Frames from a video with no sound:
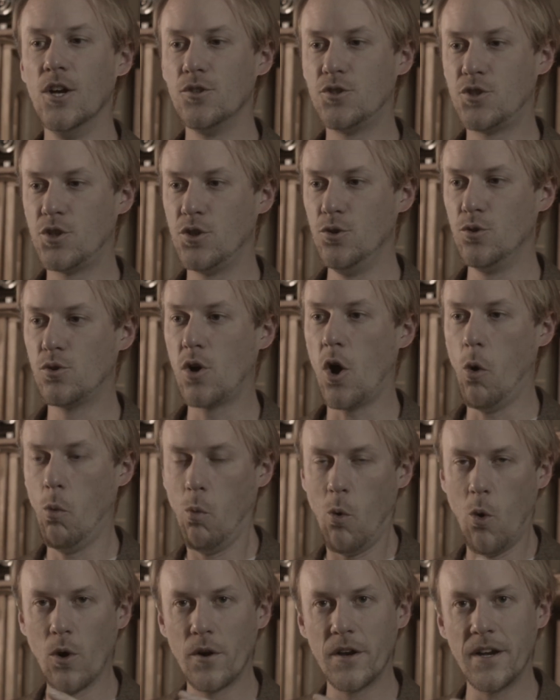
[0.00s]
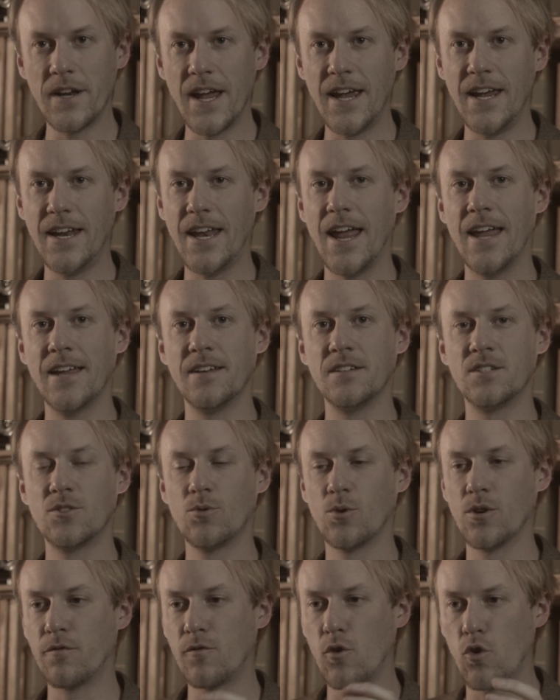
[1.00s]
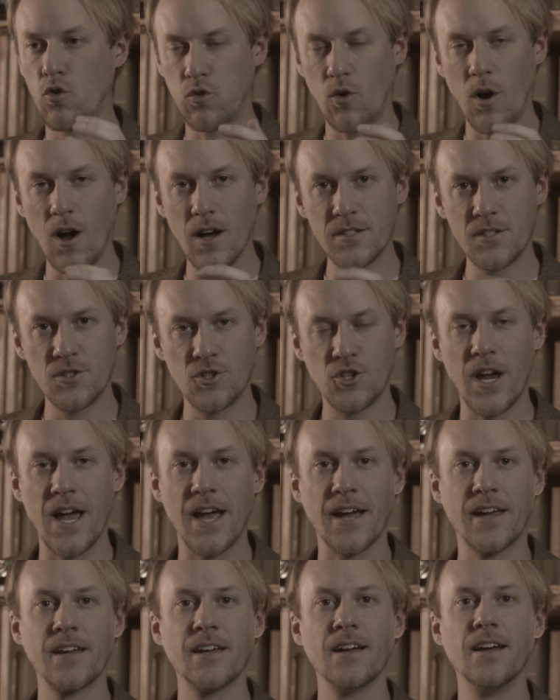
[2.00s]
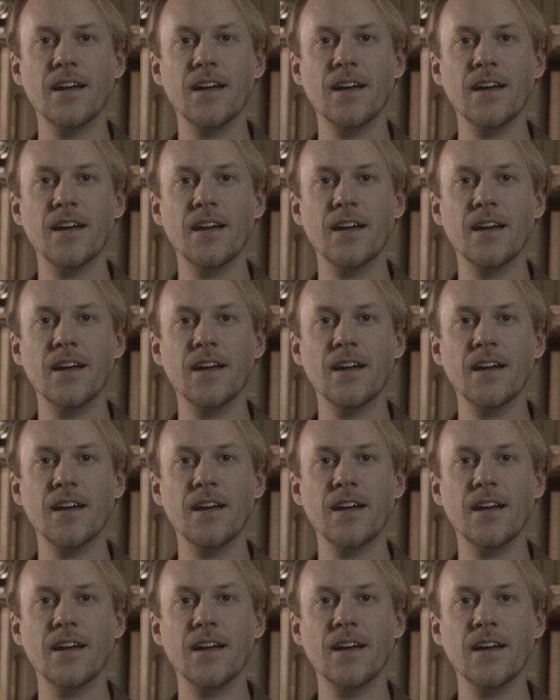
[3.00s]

to coordinate and sort of cross-check